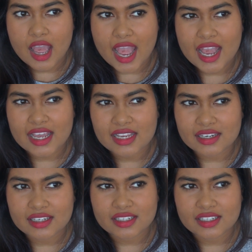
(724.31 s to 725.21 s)

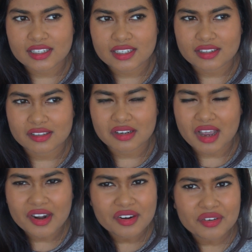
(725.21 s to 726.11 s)
and
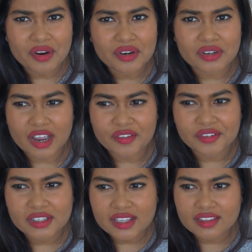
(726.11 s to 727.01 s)
I don't know, I
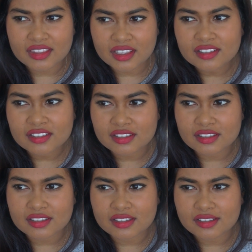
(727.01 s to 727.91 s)
feel like
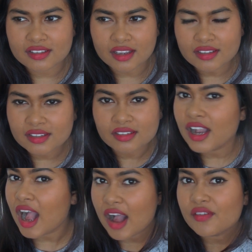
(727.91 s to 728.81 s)
this doesn't
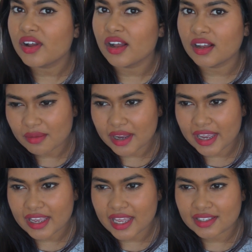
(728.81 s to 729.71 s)
cover
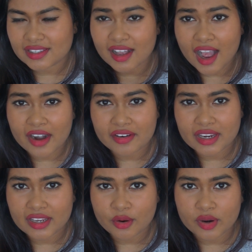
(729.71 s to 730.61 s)
my
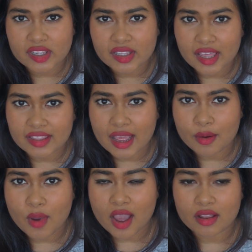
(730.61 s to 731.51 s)
scarring or anything like
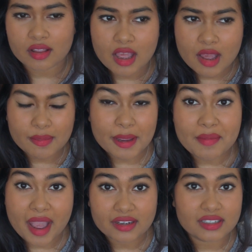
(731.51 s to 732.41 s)
that, while my
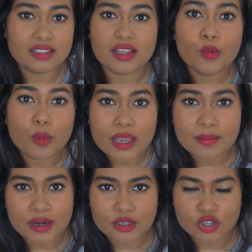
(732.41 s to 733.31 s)
MAC does a way
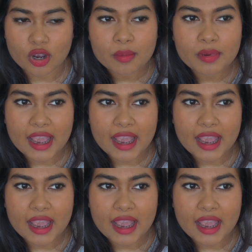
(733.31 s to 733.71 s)
better job.